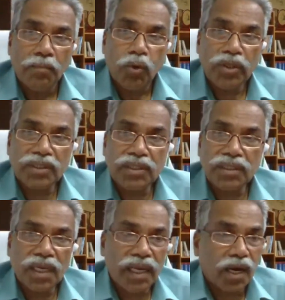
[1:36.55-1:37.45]

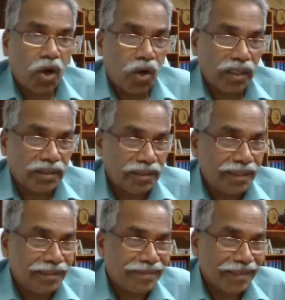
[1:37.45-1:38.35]
political ecology.
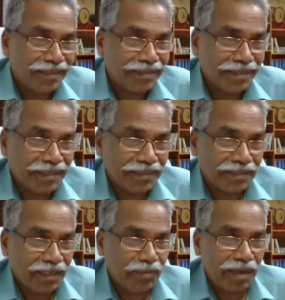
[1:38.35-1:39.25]
That is his
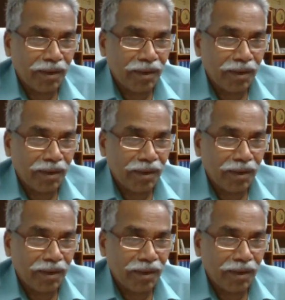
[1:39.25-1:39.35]
framing.